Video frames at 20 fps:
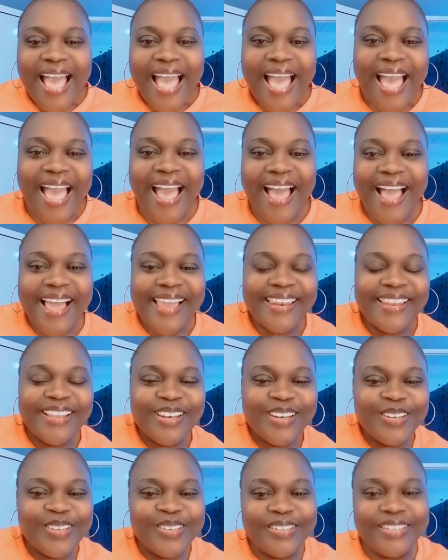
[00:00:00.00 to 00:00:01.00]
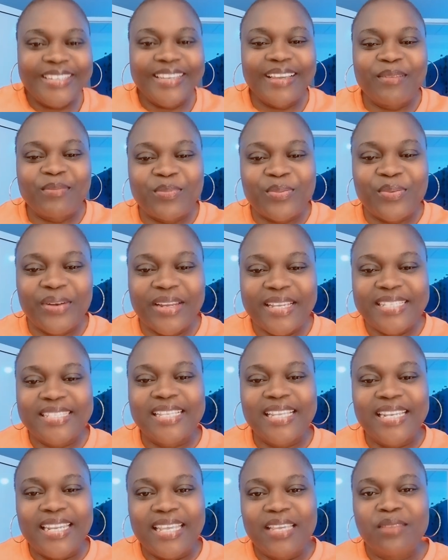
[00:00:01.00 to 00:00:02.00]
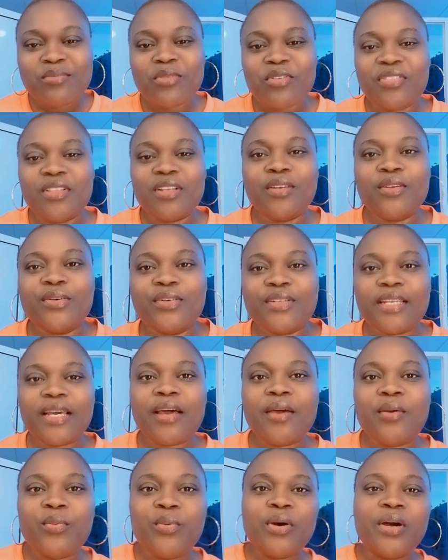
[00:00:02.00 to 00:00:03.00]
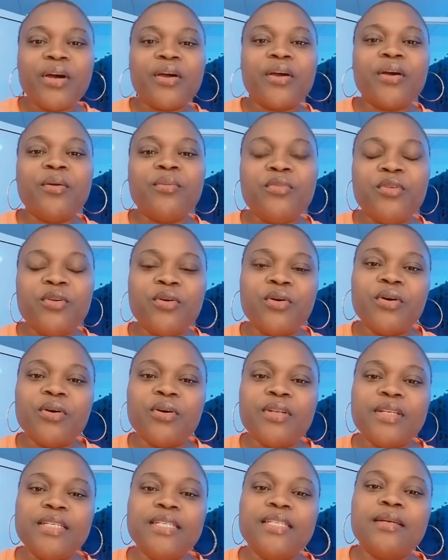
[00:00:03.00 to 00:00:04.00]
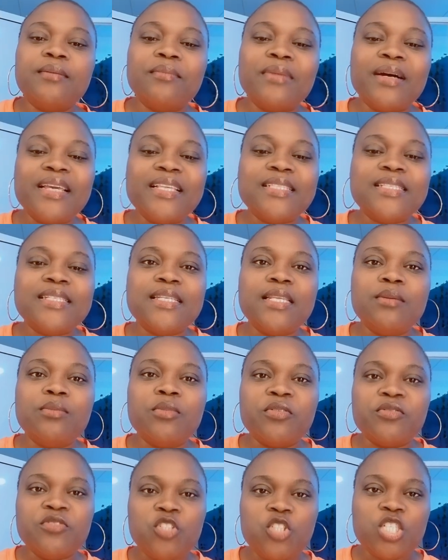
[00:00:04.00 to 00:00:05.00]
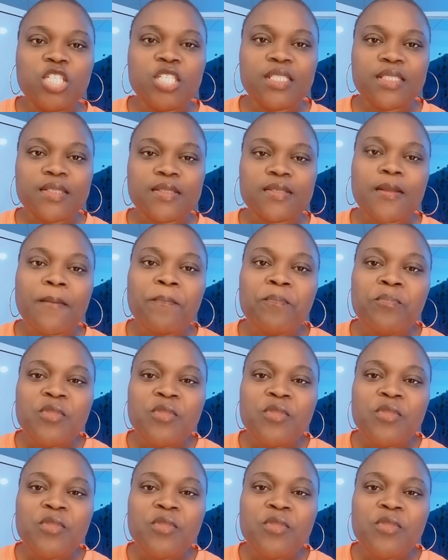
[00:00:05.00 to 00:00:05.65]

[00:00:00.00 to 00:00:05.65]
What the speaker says: Hallelujah. Praise the name of the Lord. I welcome you all in the mighty name of Jesus.